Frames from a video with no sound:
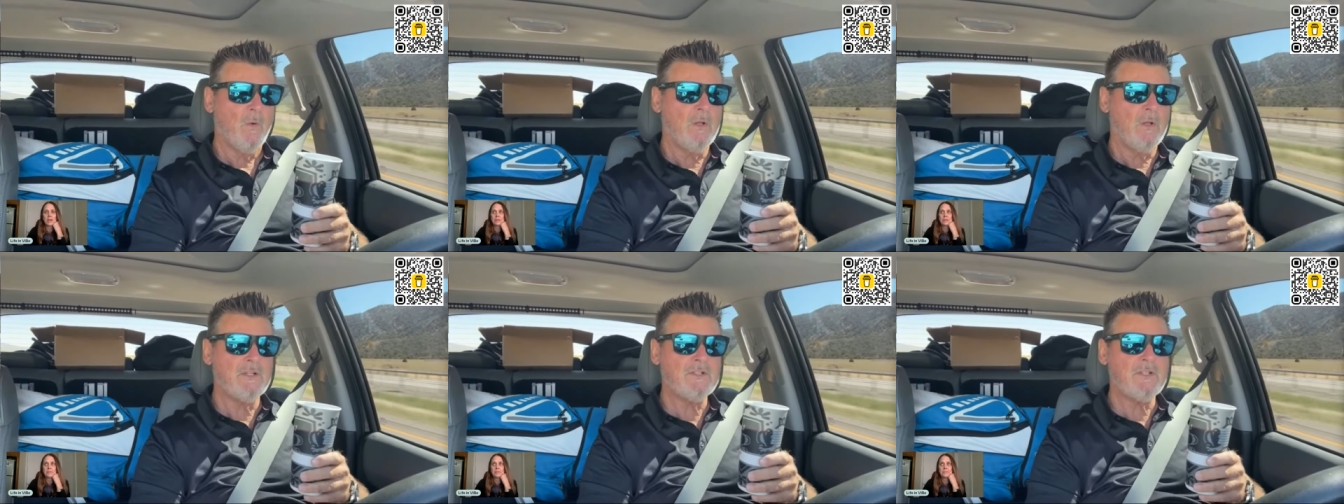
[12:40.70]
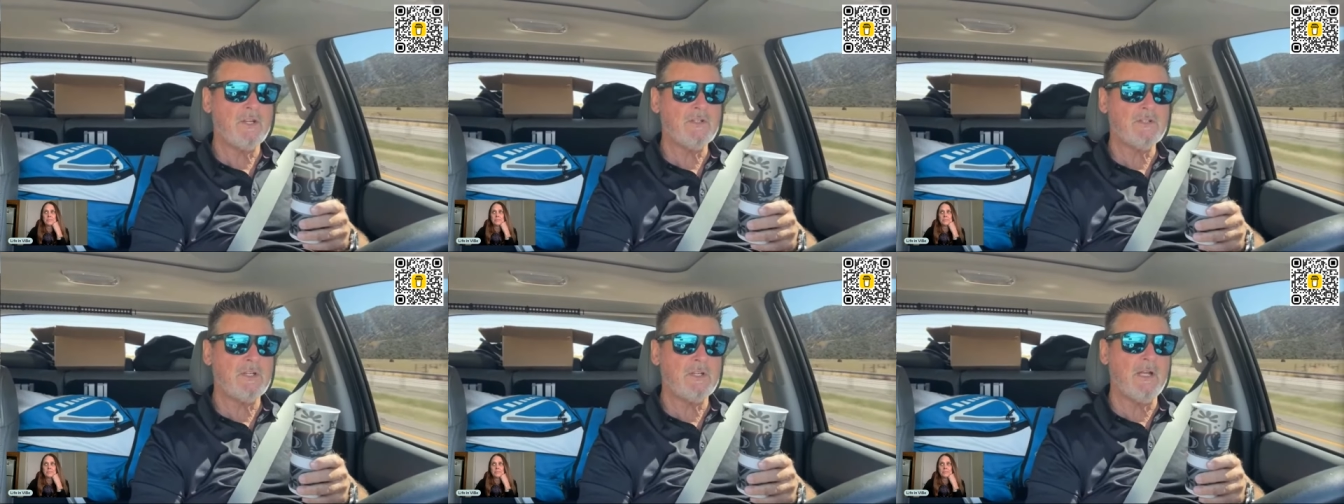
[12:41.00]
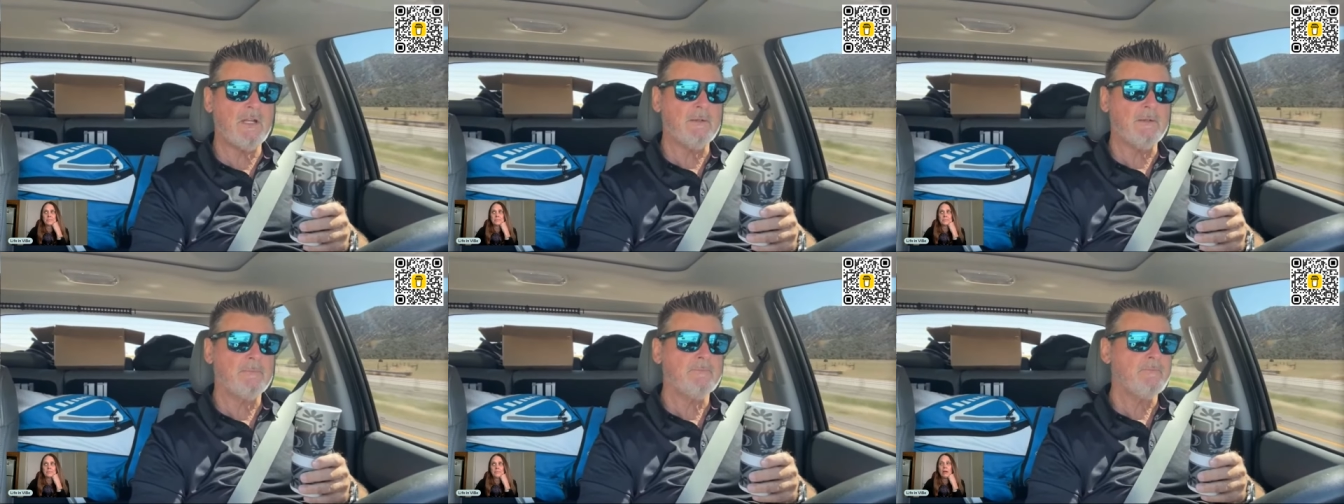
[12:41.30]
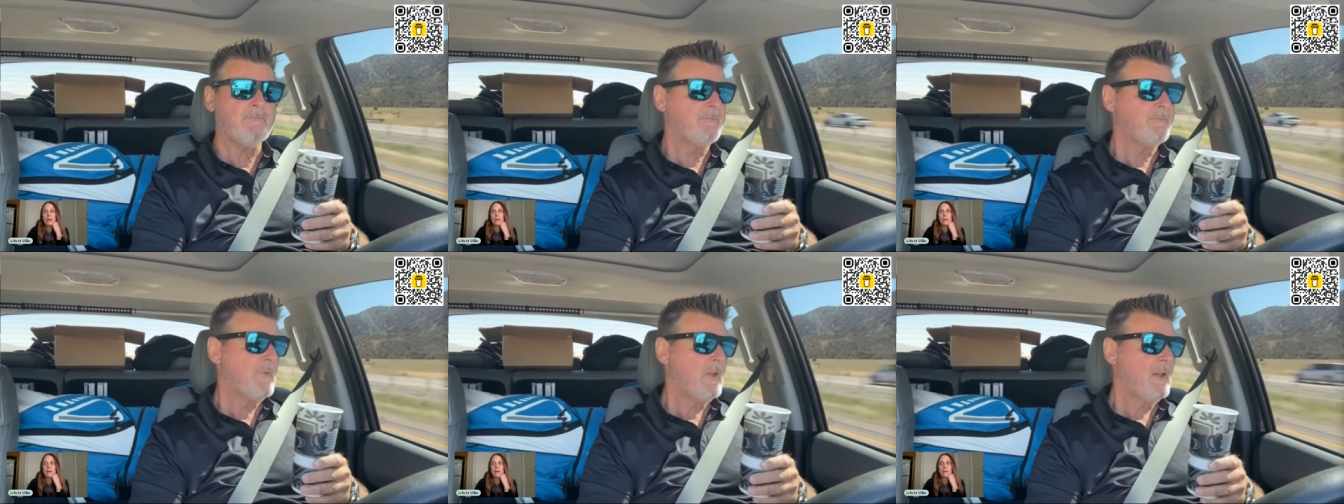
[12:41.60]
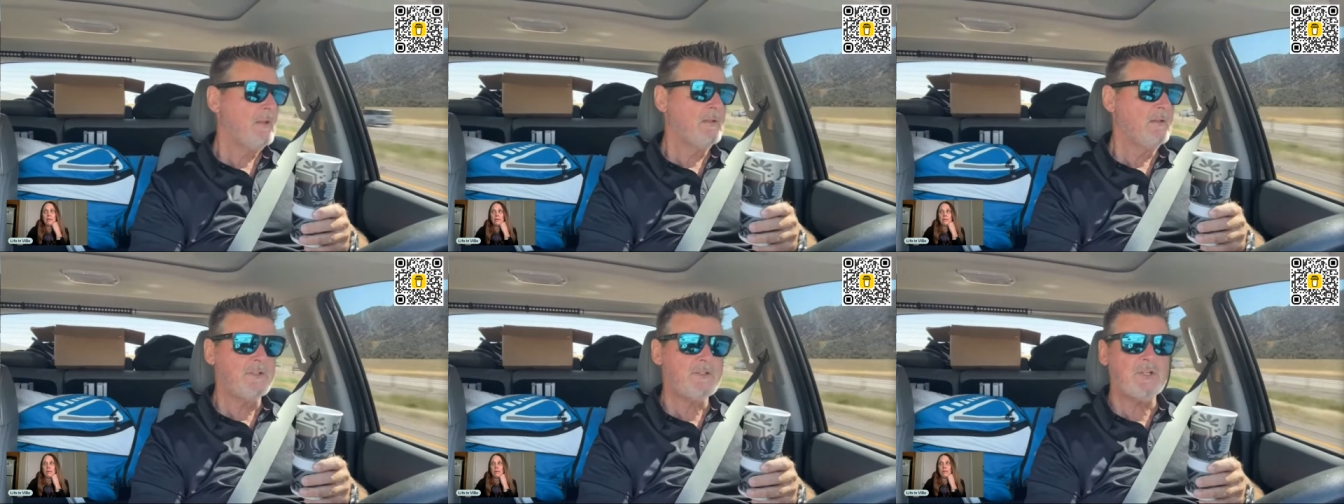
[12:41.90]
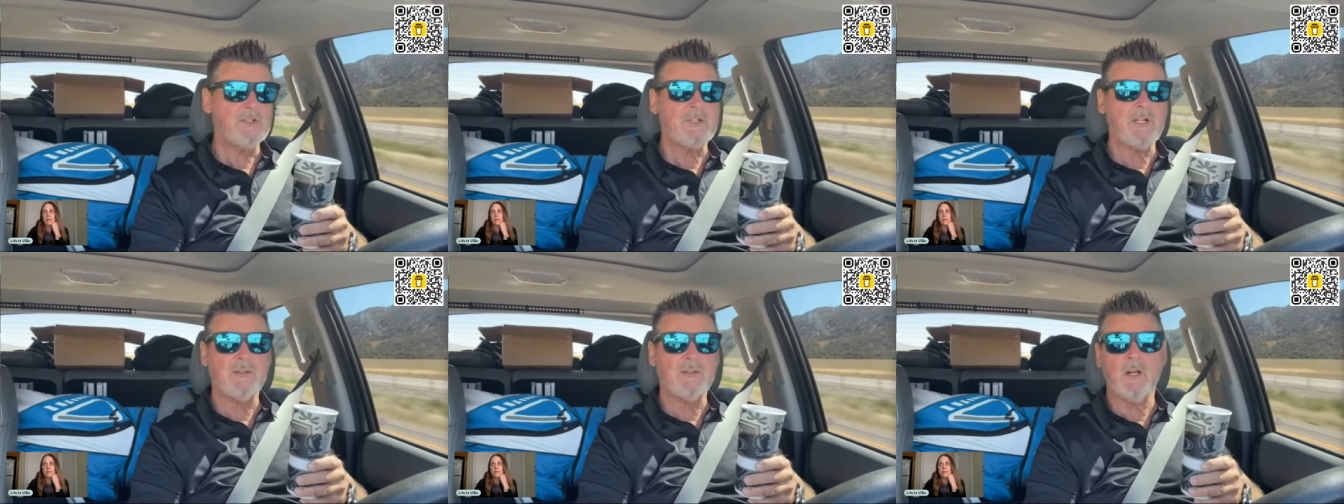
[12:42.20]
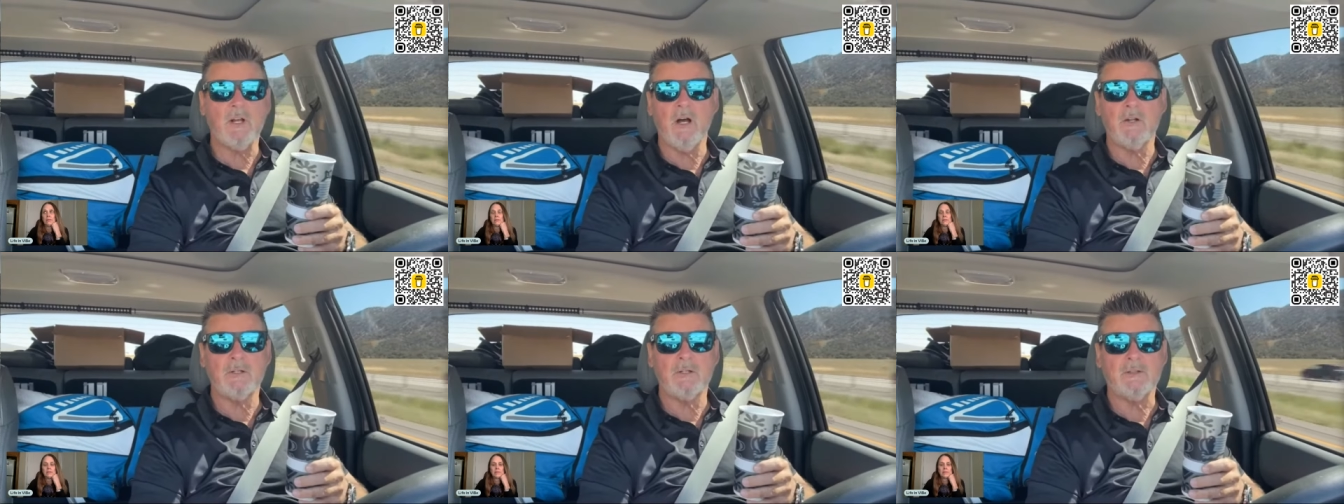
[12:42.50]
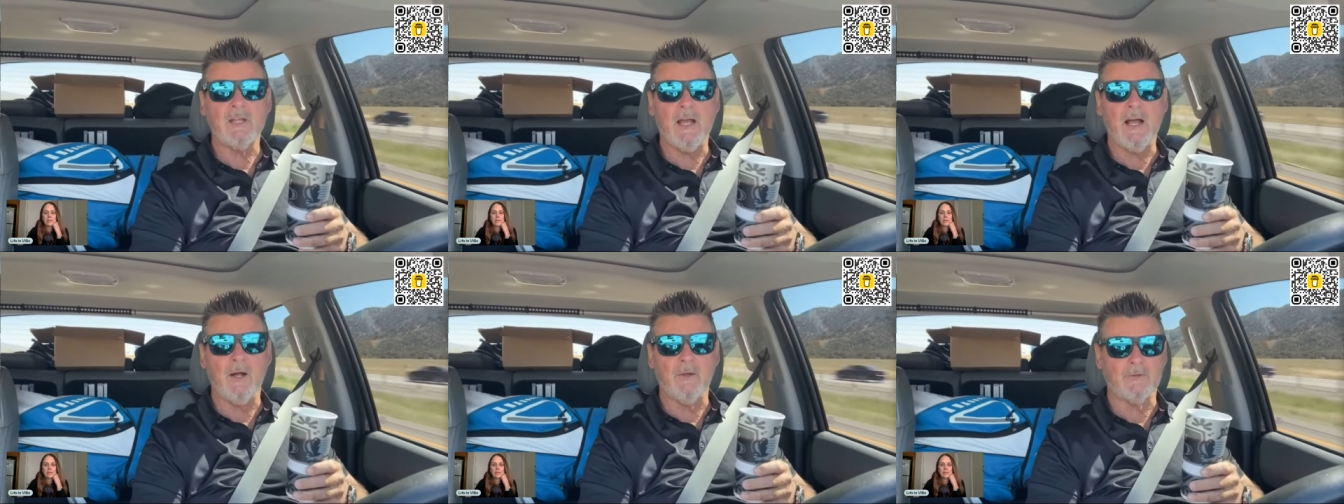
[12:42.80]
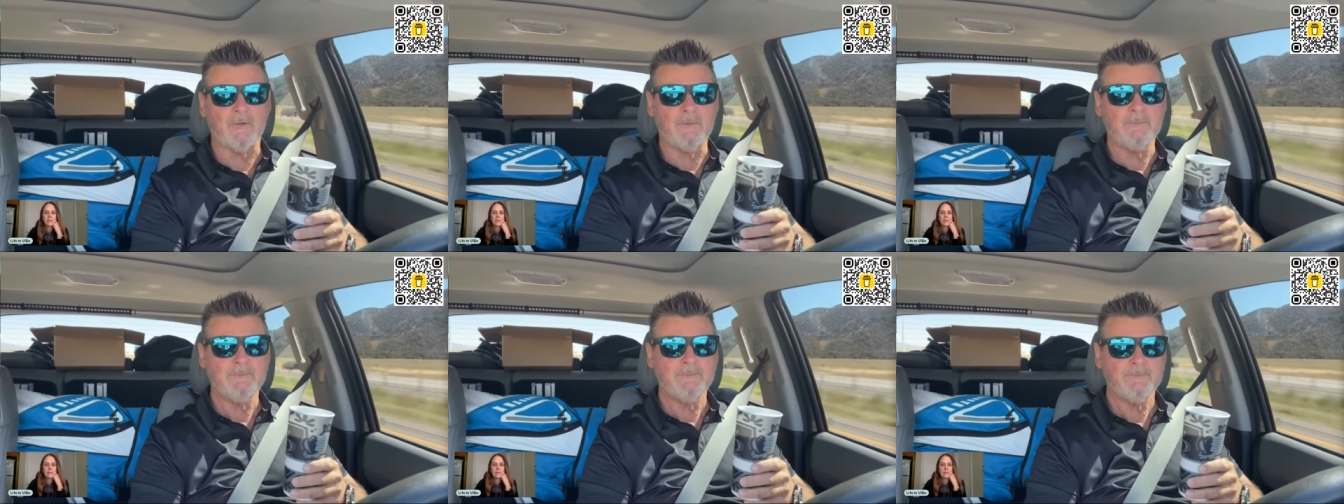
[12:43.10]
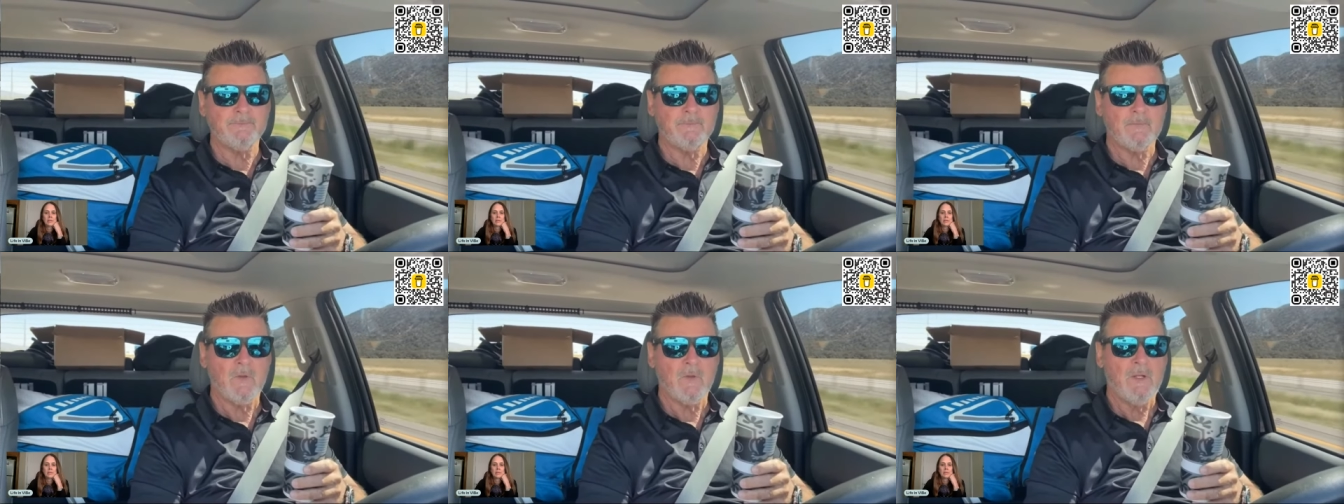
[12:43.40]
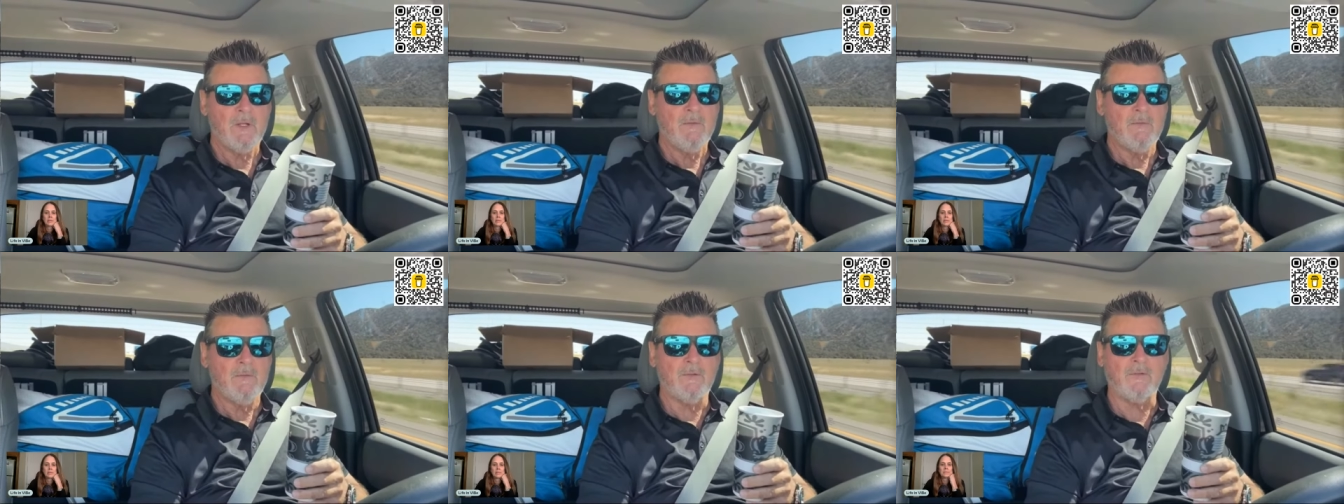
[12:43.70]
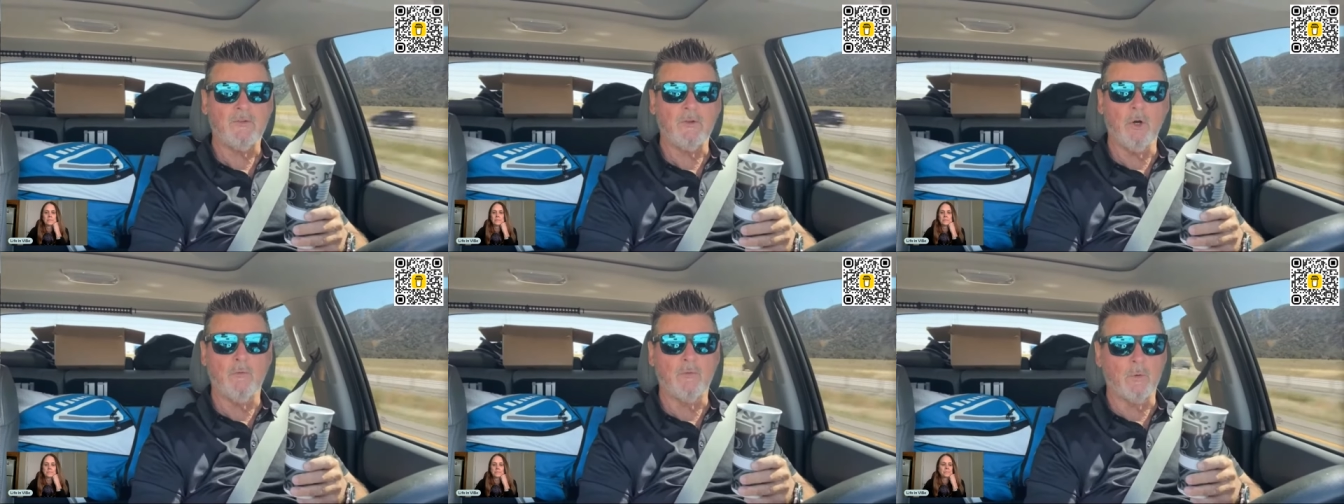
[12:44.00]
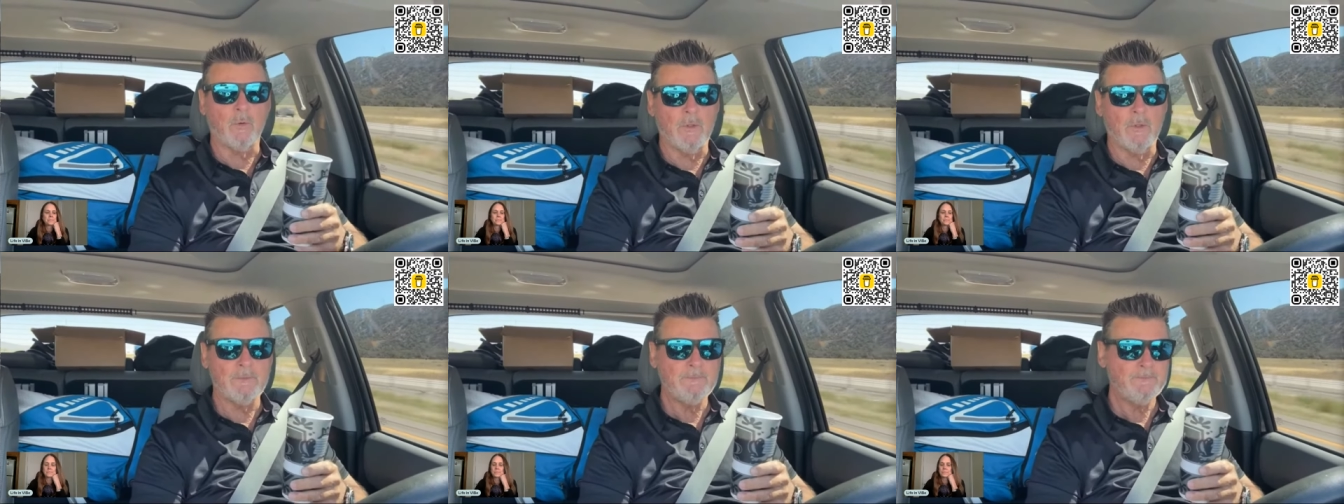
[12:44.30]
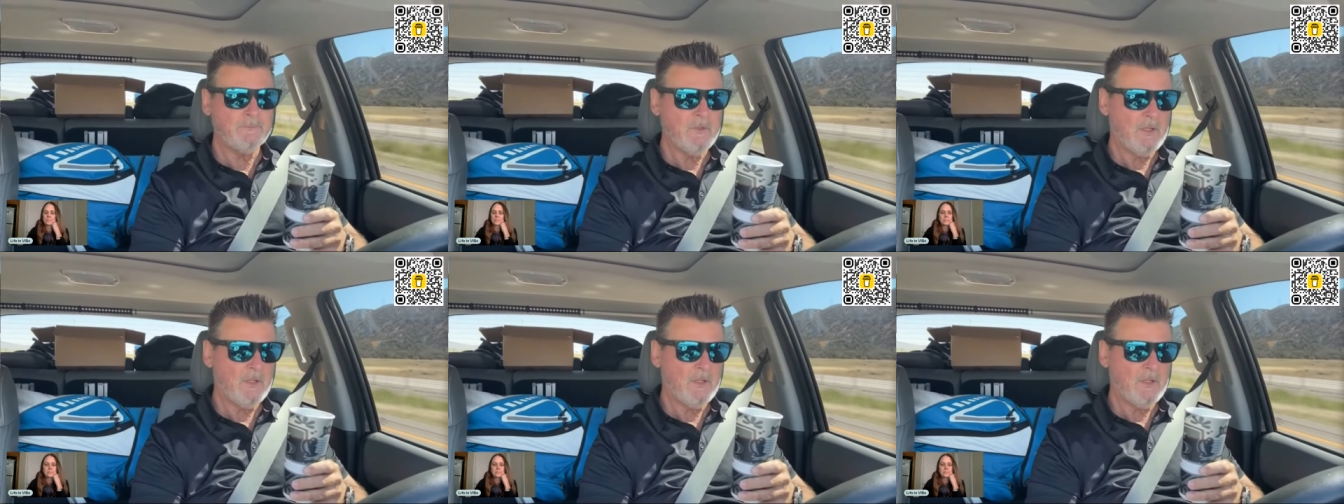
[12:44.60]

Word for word: Well, let's just get let's just get the one hundred thousand dollars, the silver one.